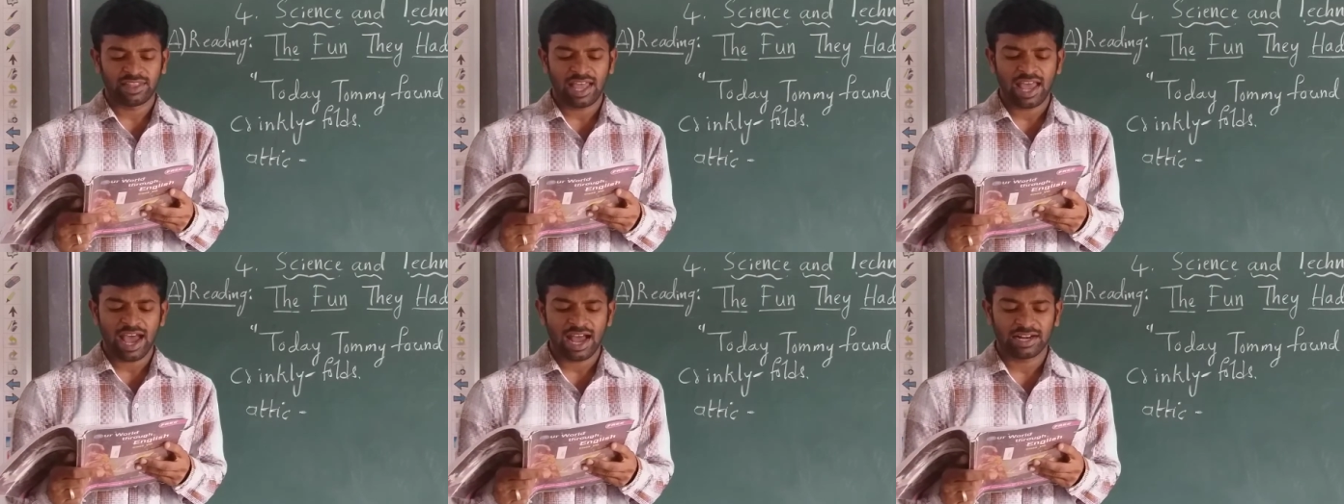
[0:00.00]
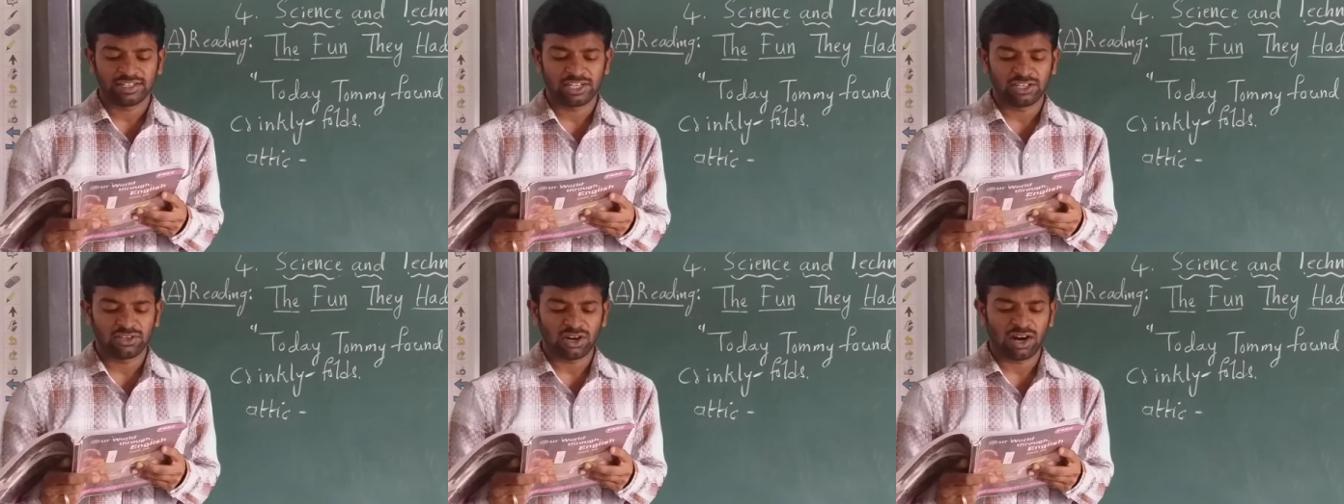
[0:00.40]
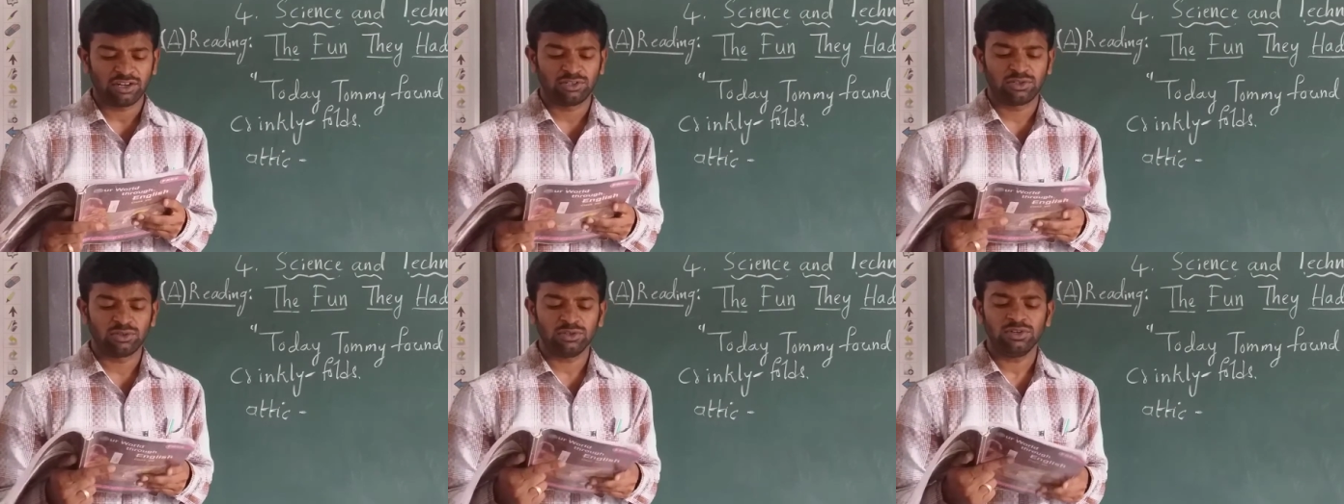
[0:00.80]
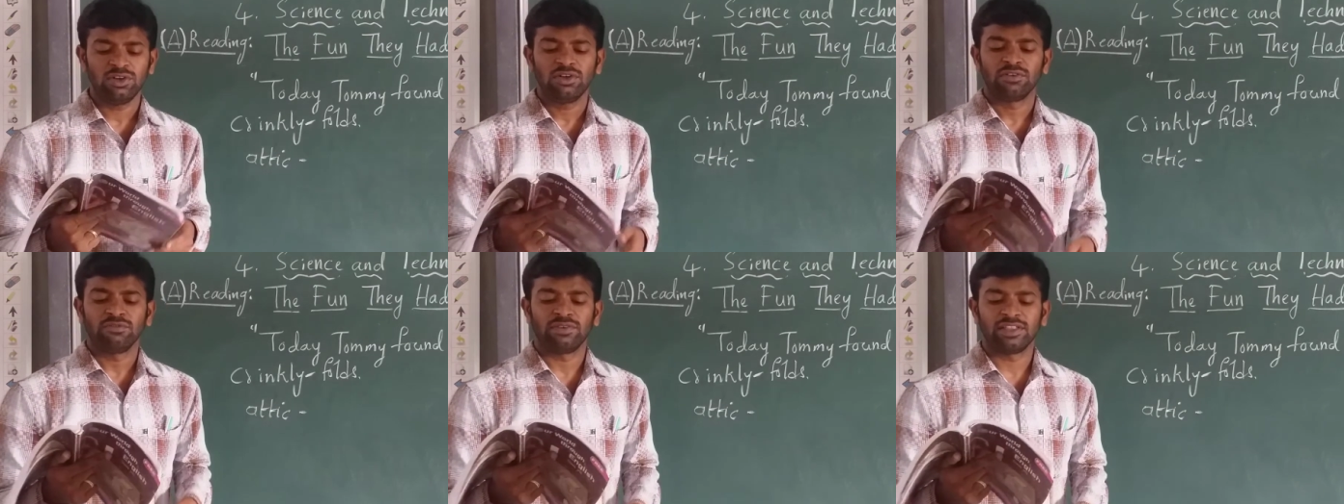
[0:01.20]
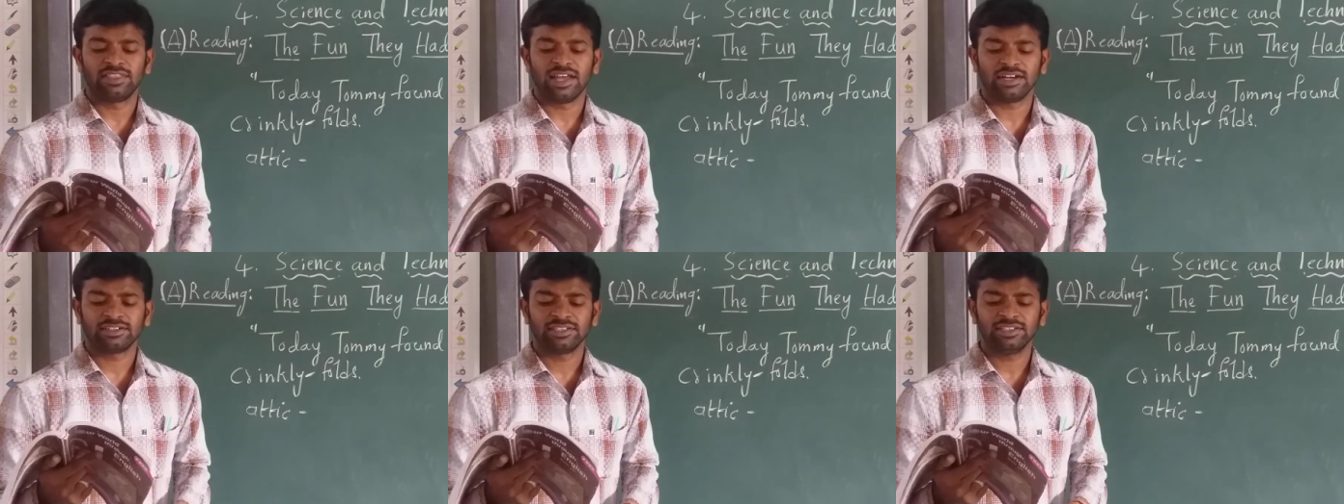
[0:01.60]
They did not do with
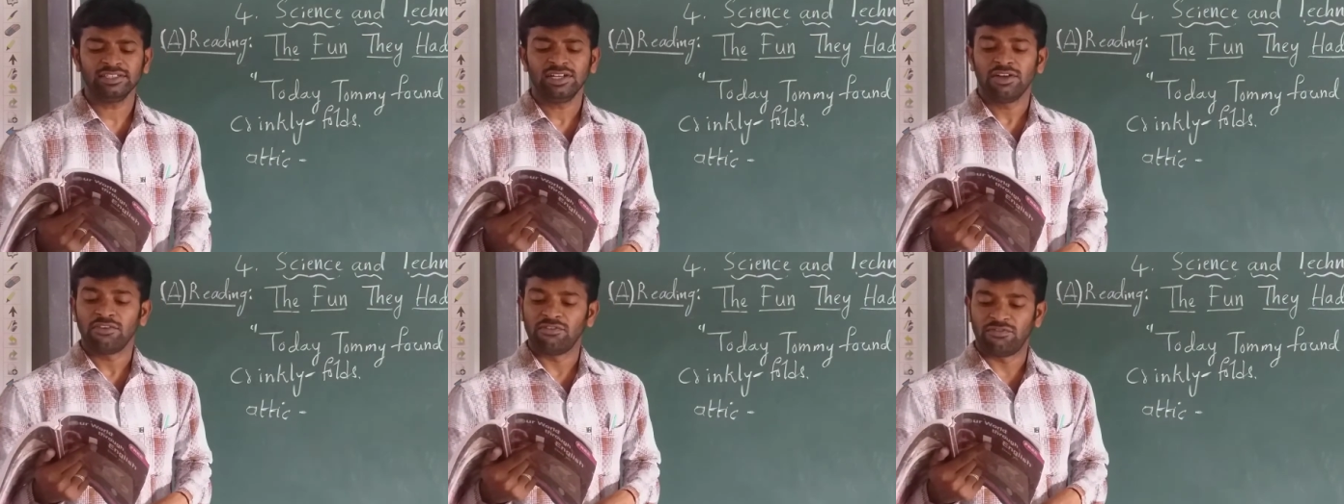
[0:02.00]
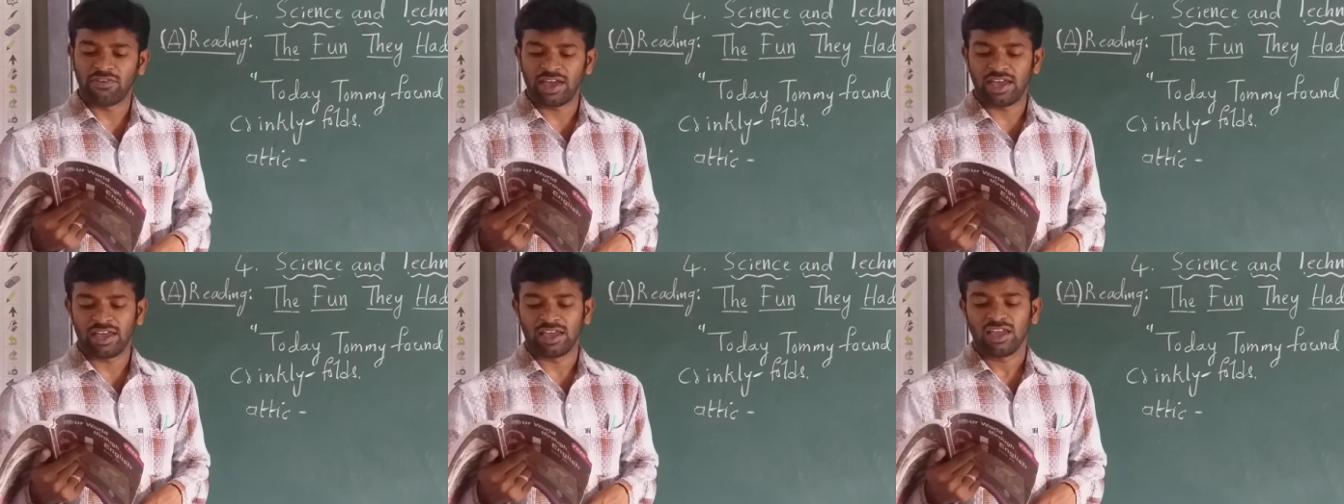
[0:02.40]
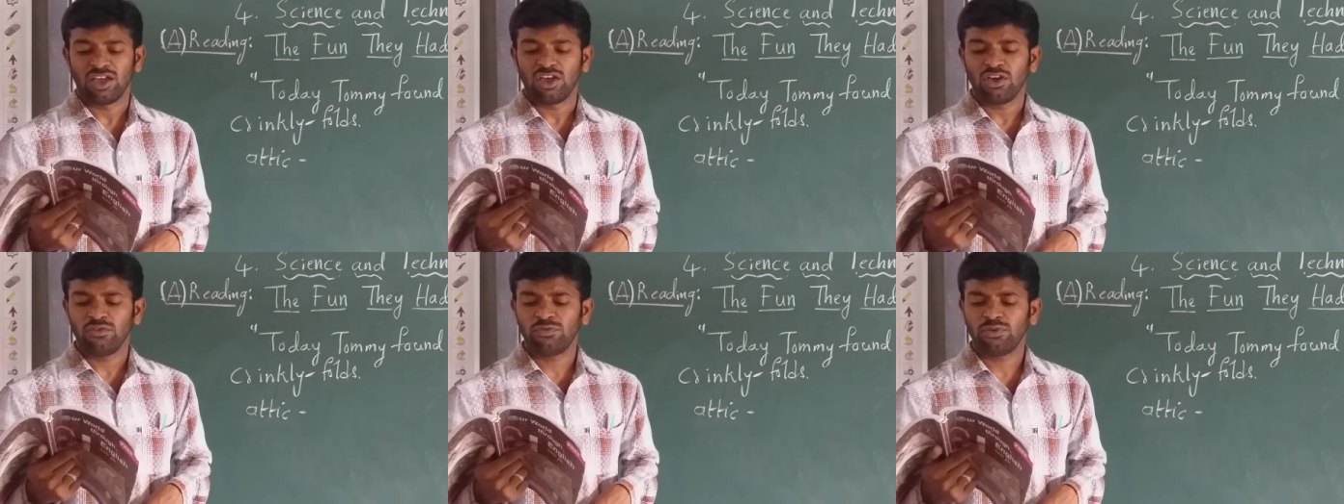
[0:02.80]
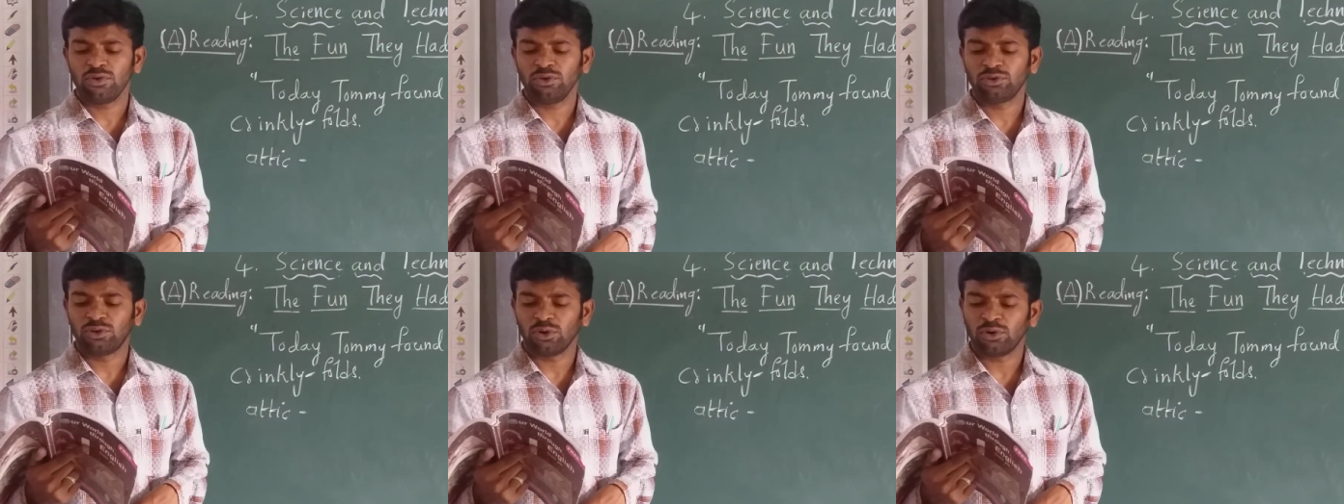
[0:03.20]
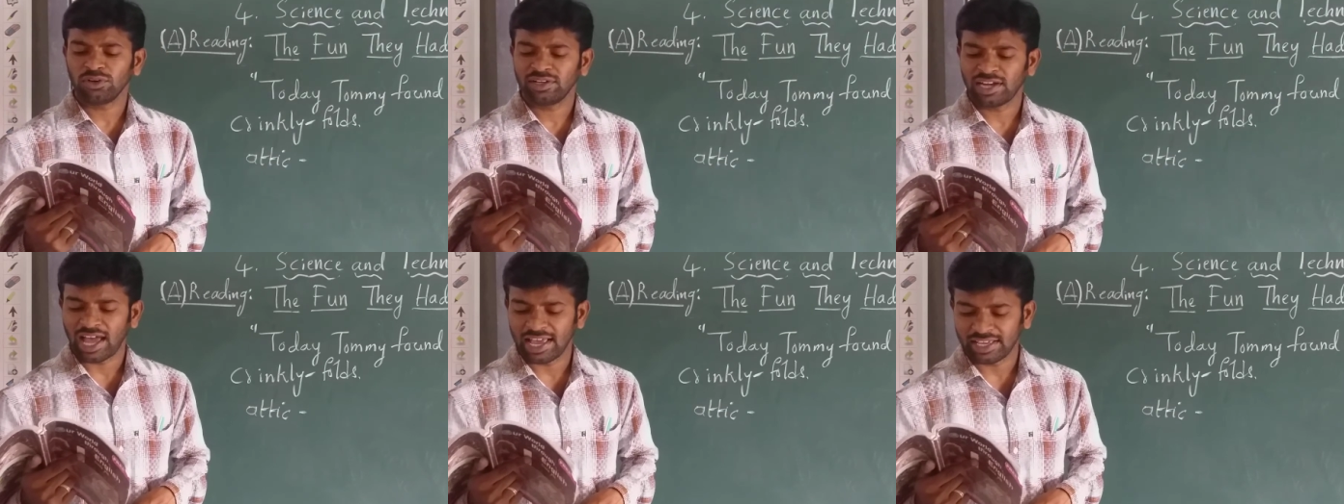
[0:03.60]
that way. If you
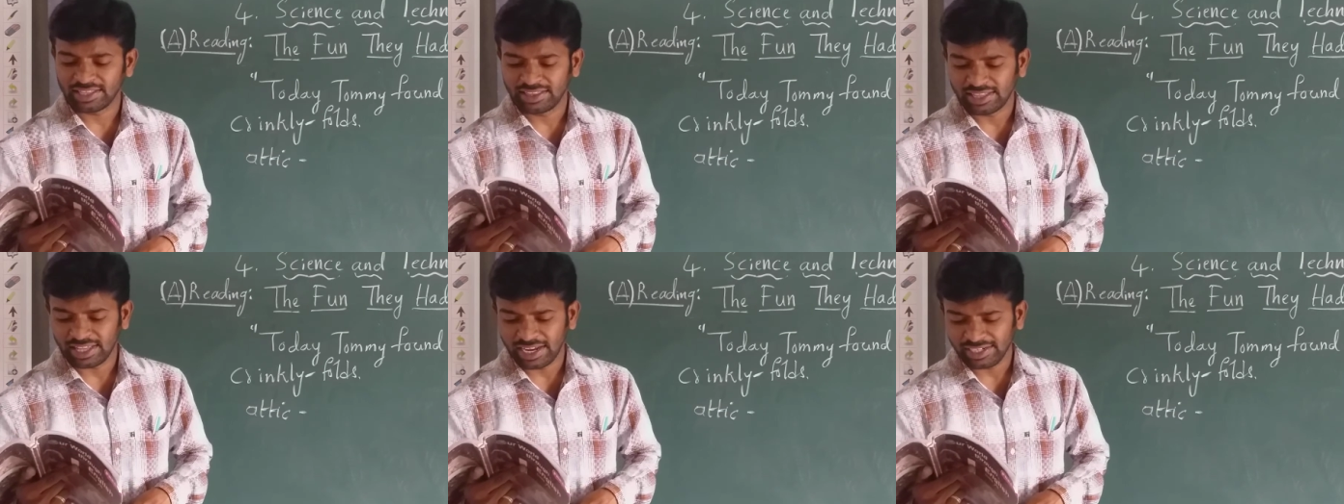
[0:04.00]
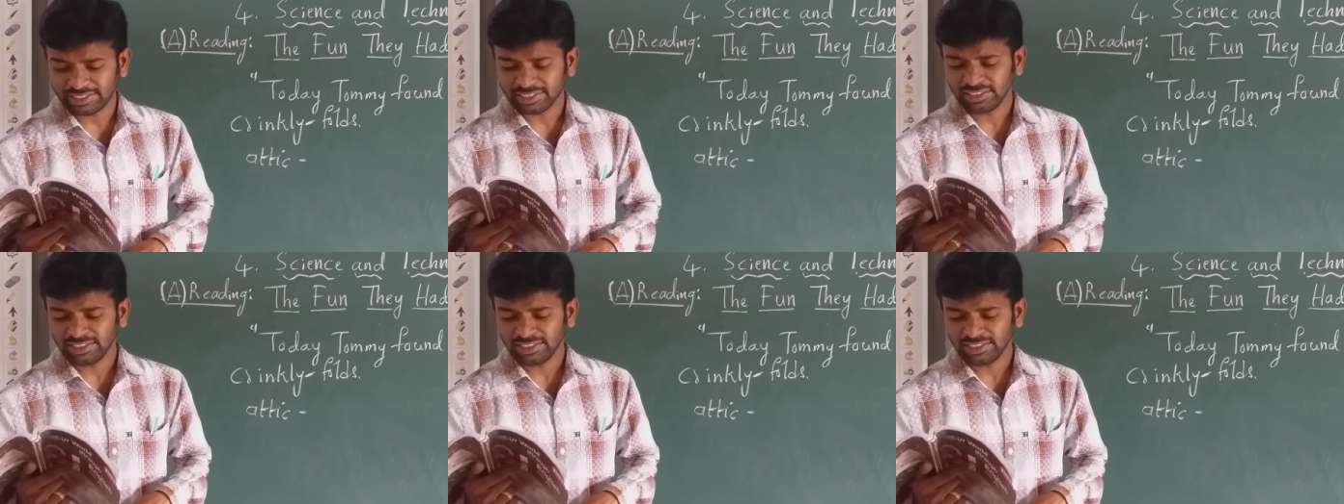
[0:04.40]
don't like it,